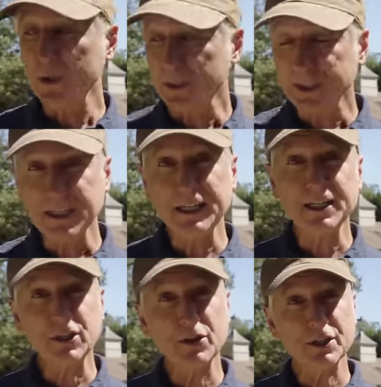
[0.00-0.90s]
the
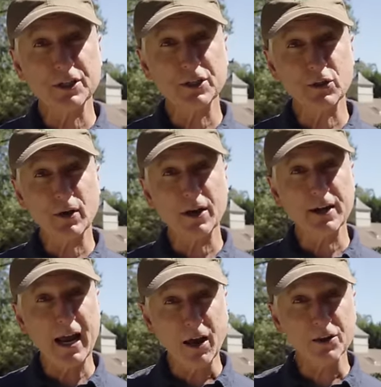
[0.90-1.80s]
seed goes into the ground
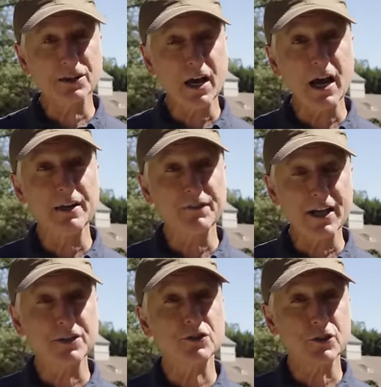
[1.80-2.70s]
outside, if
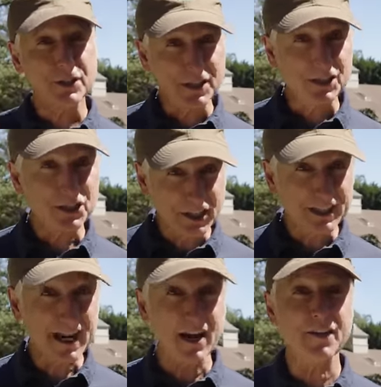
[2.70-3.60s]
that's
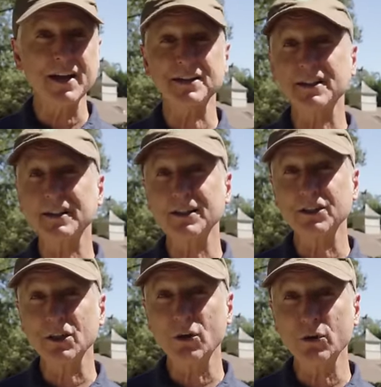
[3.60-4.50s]
traditionally how that seed is
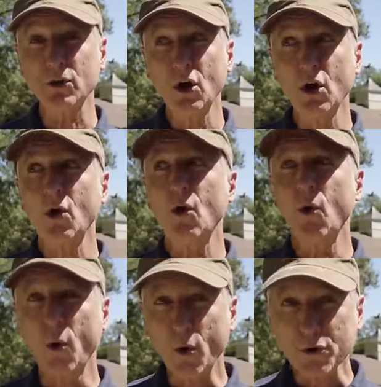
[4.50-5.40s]
sown
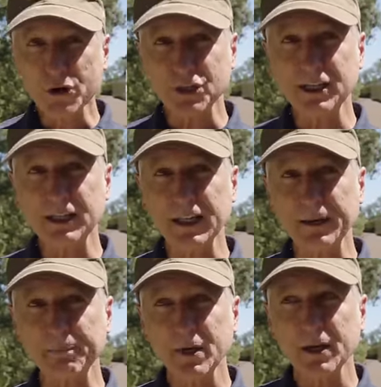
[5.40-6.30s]
or the seedling,